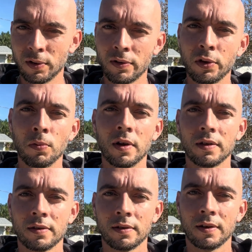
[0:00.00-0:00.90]
whatever you want.
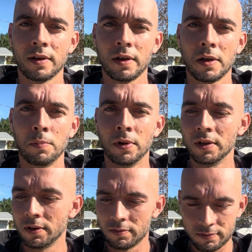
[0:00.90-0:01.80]

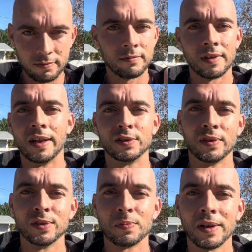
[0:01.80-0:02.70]
But today's
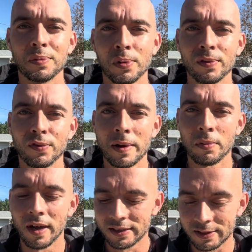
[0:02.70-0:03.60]
video is about the pearl of great
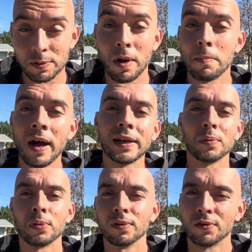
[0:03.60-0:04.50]
price. It's about buying the
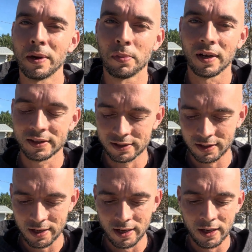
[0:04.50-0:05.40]
pearl of great price.
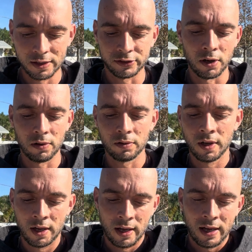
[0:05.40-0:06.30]
So
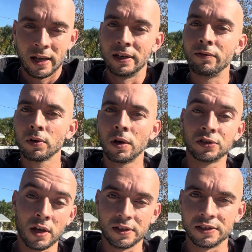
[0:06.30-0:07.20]
Neville
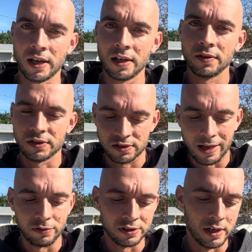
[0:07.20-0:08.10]
goes on to say, this is
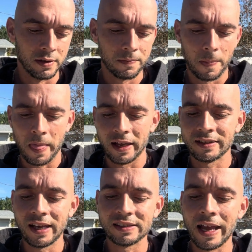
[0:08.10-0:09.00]
Neville saying, it
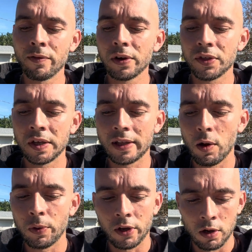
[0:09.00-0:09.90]
takes everything
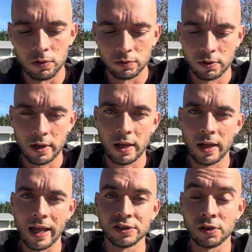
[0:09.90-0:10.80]
that we own
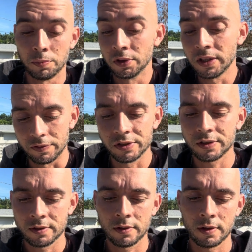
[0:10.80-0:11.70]
as to
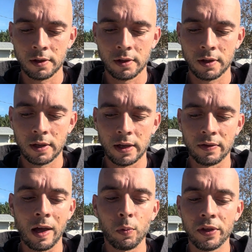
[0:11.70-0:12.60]
beliefs
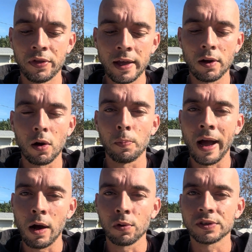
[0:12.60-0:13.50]
that we think are
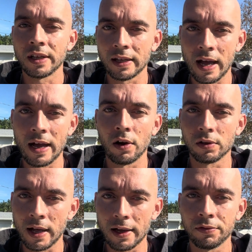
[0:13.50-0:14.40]
powers that guide our
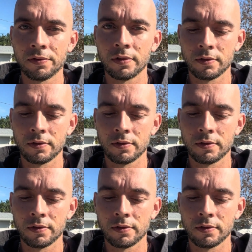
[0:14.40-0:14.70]
life